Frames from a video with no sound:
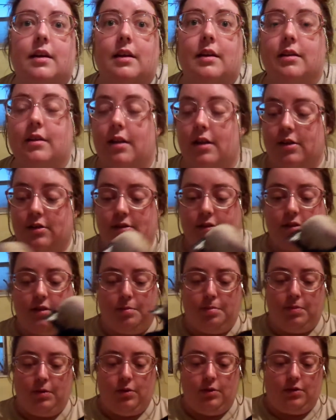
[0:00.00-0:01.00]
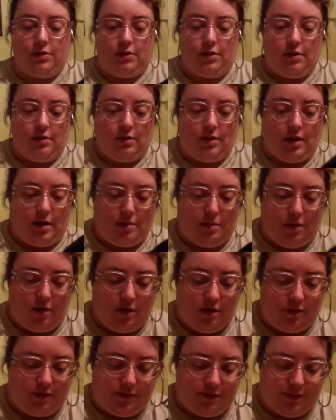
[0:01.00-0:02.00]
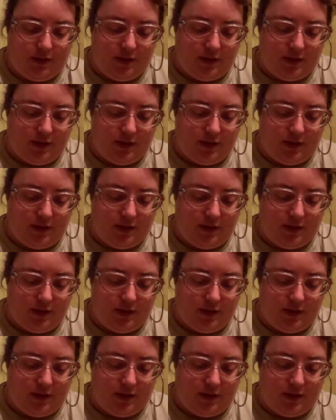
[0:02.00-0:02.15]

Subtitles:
the boots do come off.